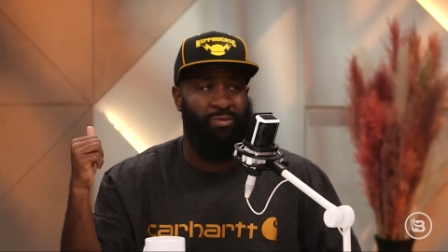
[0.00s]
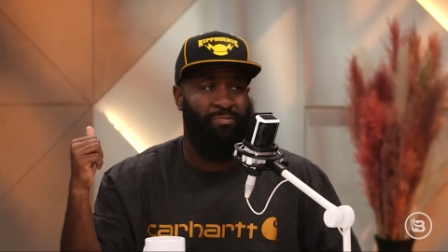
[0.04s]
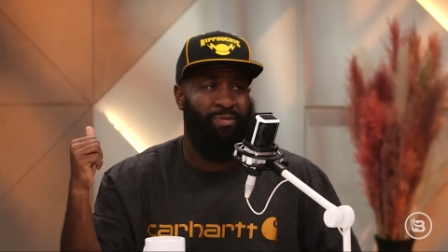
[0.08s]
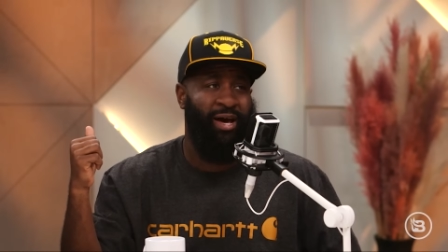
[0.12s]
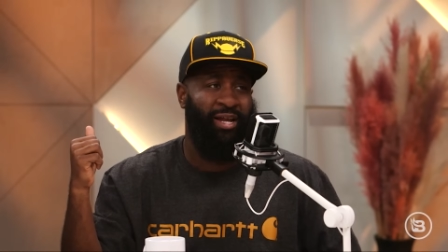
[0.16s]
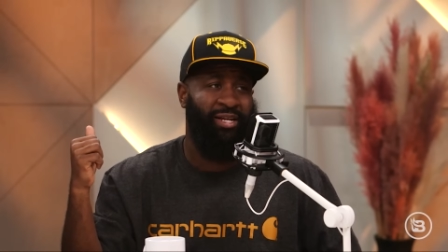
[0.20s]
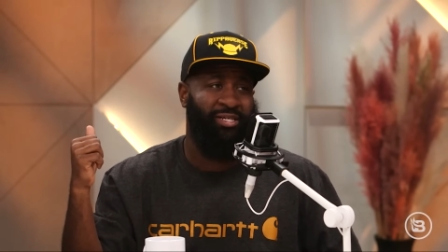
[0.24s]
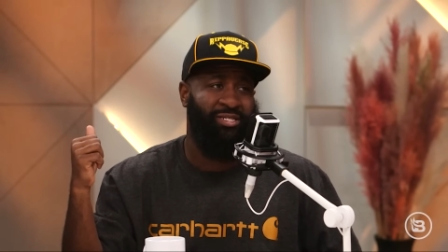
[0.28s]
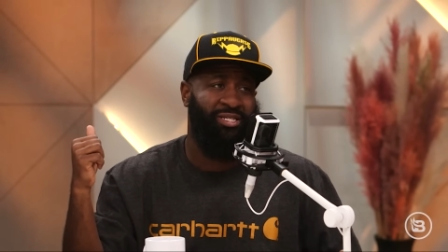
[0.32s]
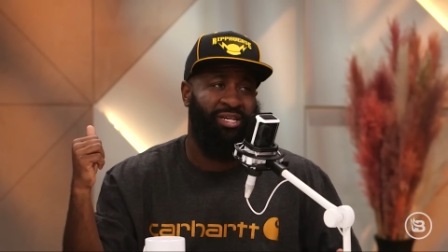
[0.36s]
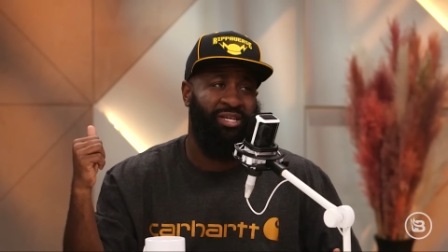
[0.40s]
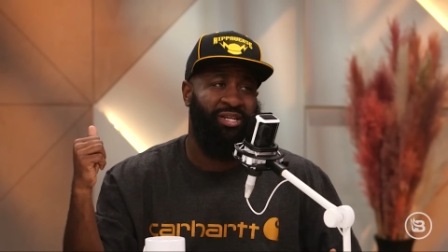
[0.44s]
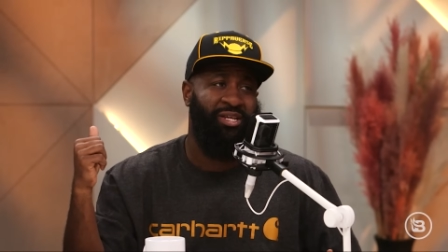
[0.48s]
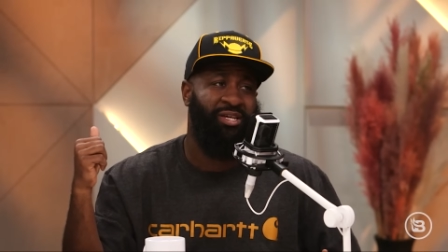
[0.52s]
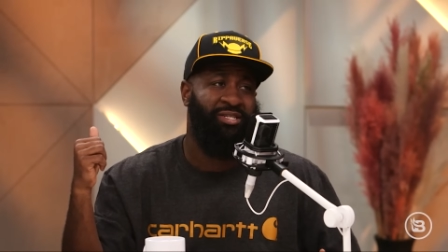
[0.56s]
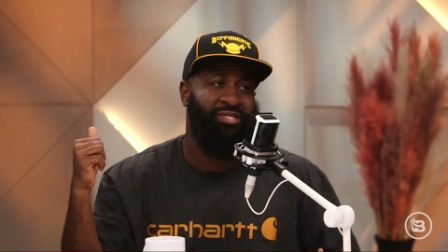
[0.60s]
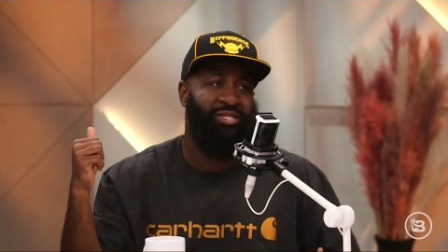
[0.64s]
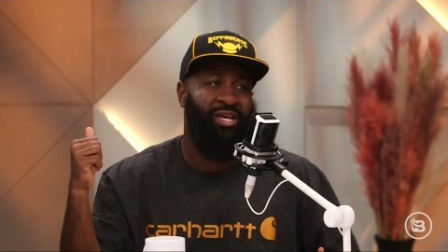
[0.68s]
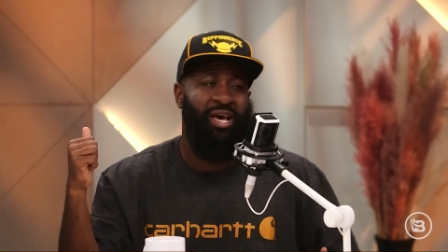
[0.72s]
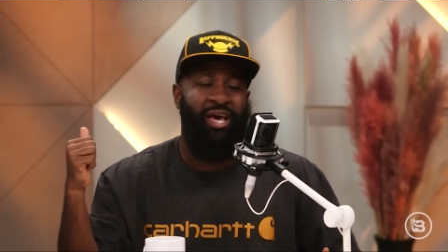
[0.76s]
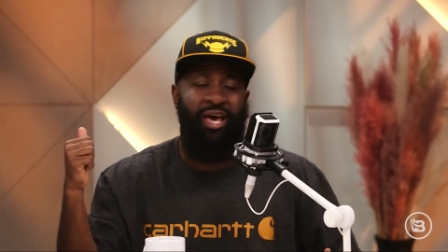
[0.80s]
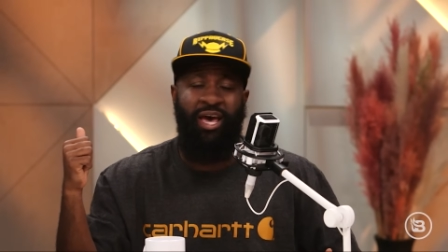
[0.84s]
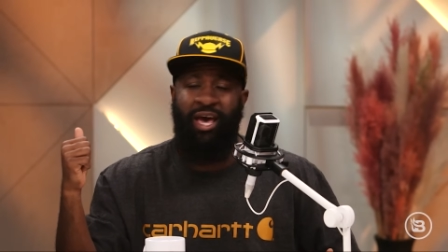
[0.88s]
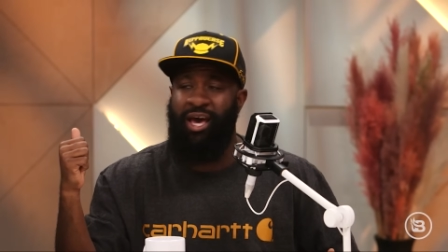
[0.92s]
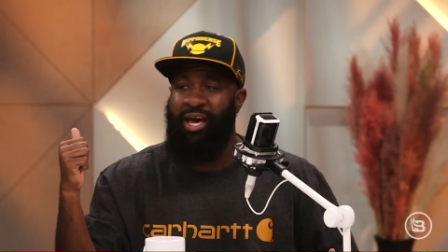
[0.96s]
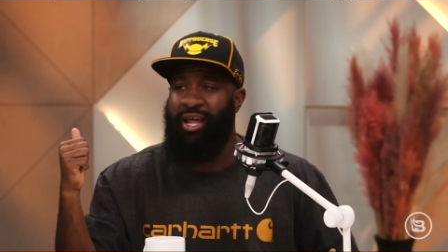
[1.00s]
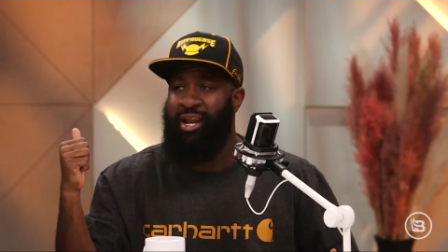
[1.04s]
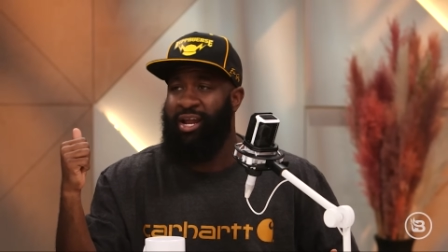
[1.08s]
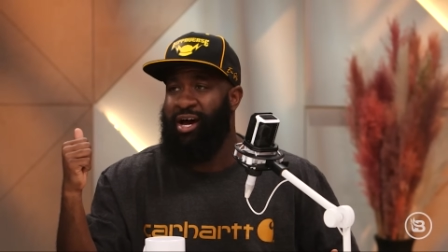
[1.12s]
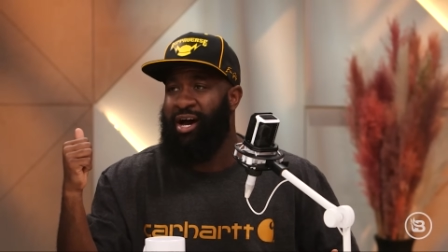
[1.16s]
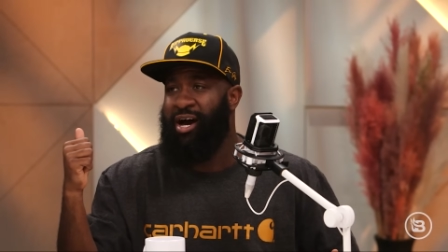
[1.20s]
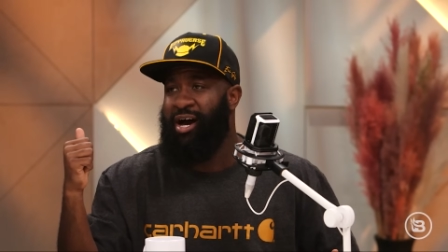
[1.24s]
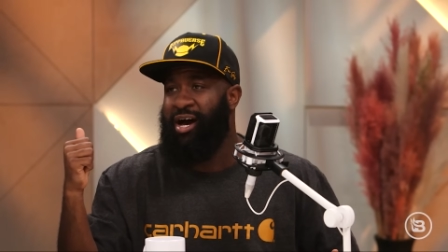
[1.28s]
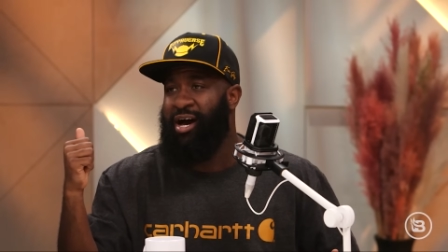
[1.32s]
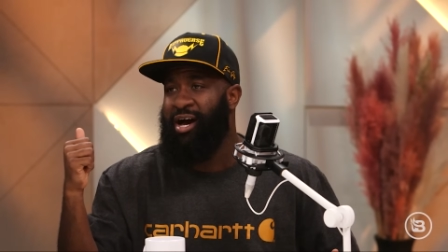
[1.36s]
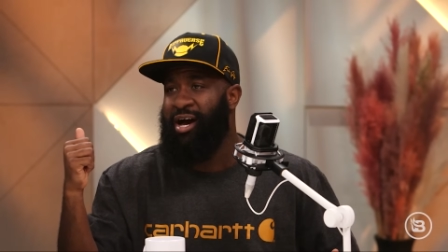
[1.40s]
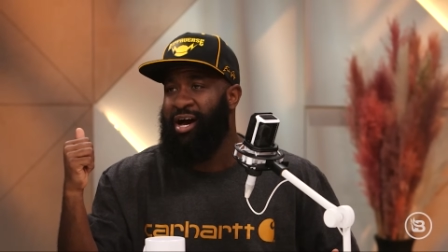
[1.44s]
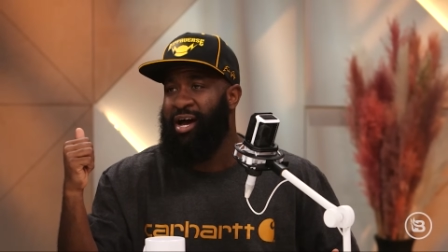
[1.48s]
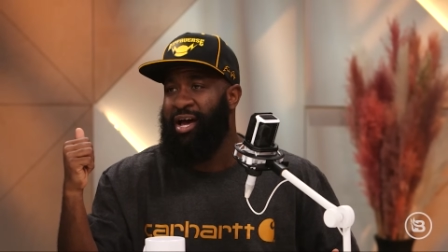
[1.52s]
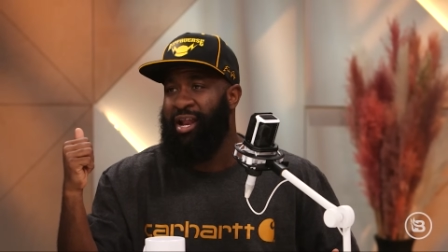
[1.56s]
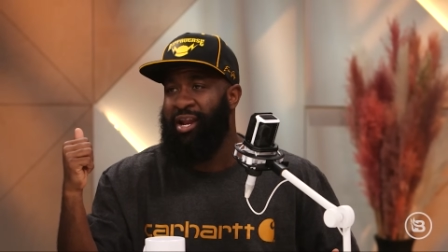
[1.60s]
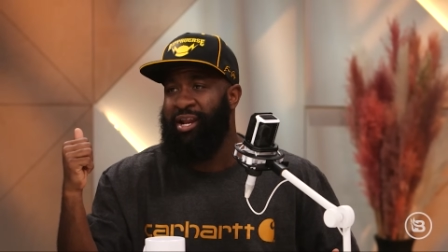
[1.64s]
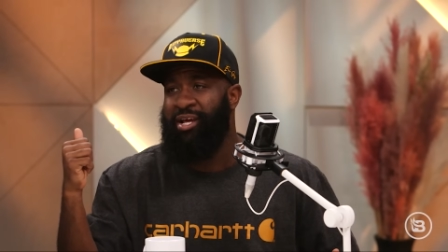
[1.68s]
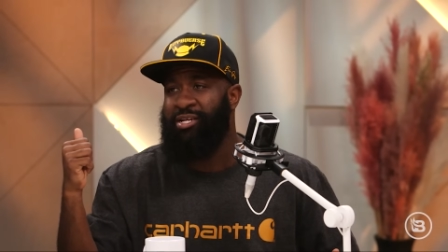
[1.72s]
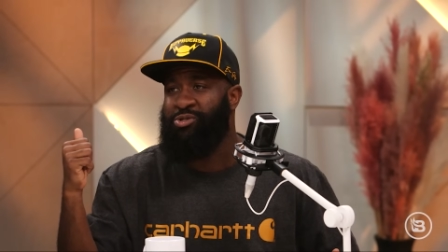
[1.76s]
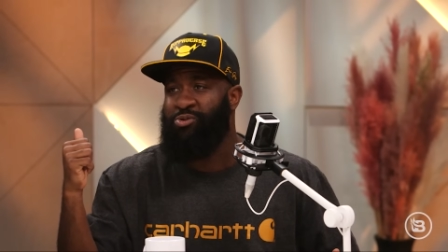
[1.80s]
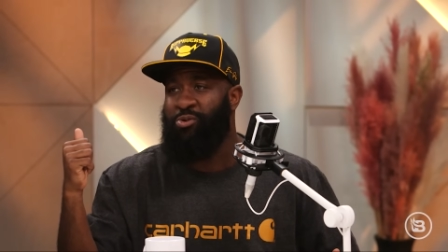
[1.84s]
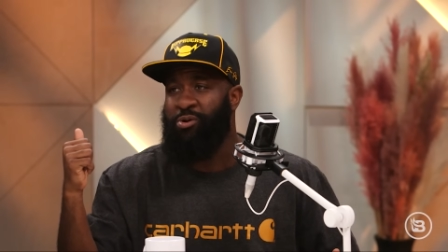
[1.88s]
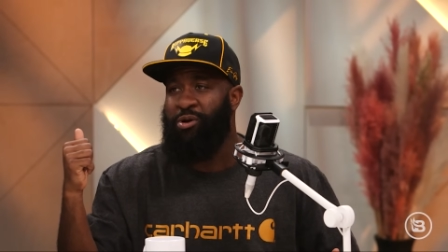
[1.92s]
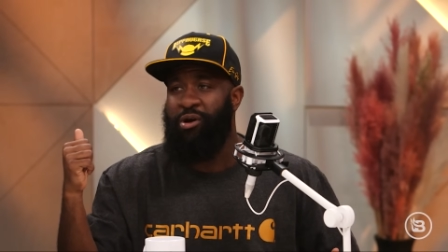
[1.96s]
Palestinians and
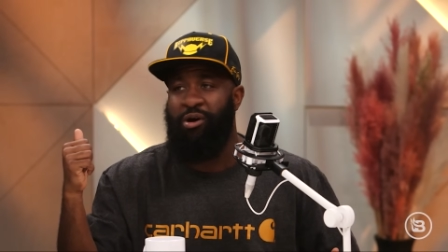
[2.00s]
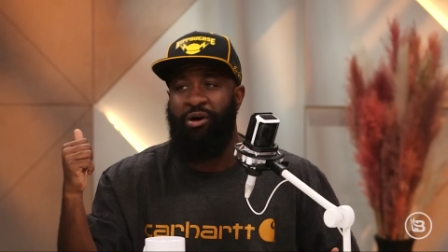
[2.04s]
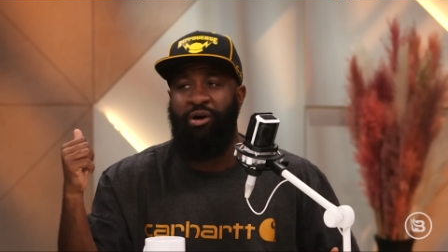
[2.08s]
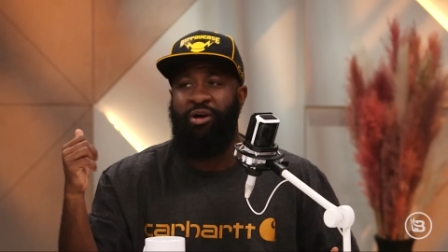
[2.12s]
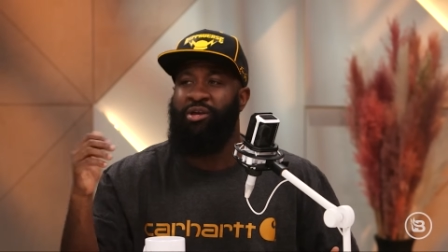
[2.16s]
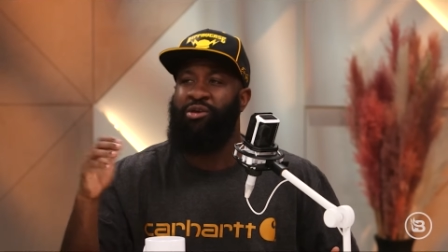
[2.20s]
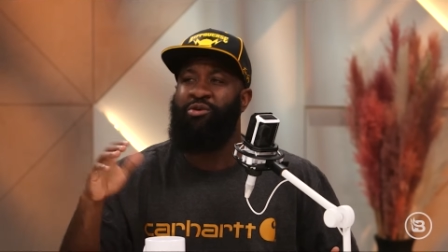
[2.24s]
Israel.